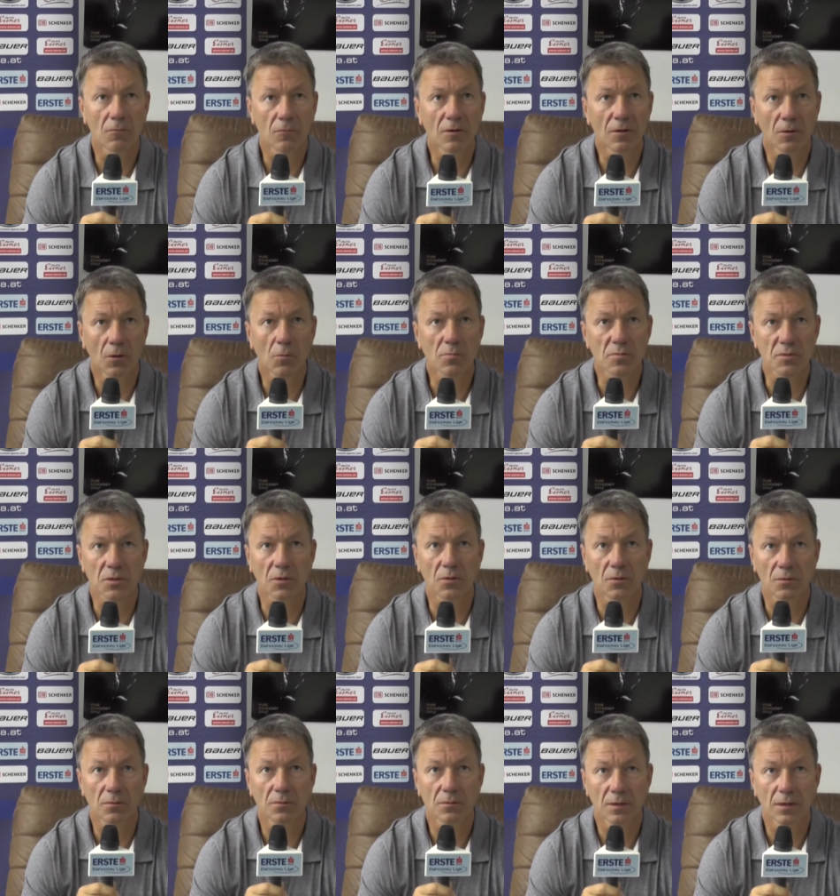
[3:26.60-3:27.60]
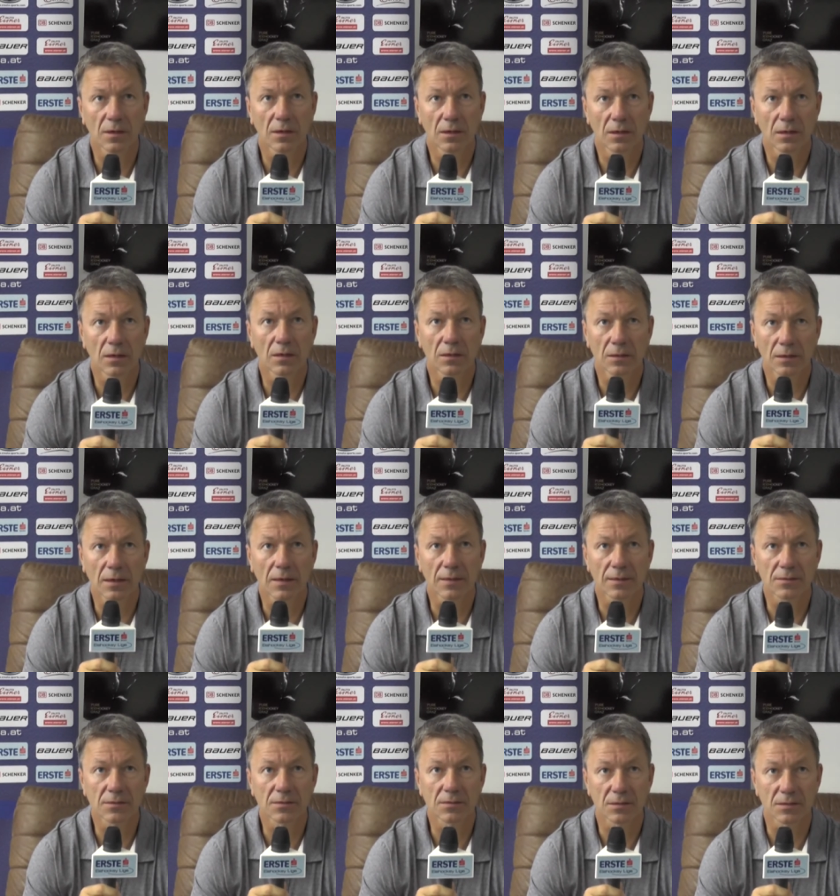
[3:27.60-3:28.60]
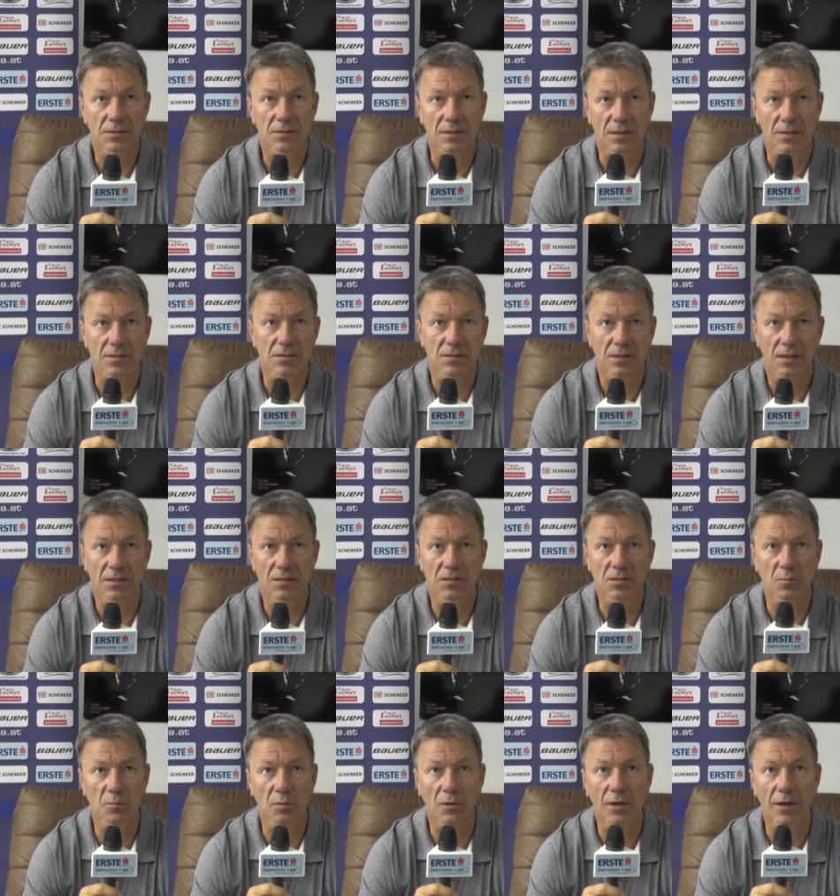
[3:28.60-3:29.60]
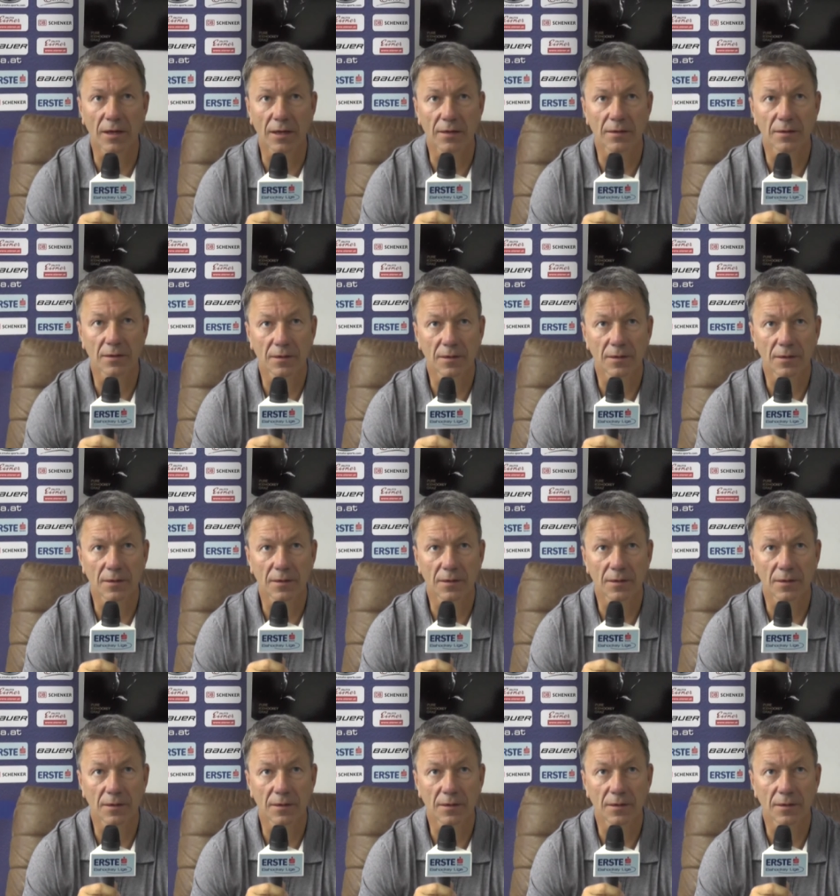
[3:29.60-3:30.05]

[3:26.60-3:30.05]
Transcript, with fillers: we hope so. Uh, yeah, that's that's that is the plan.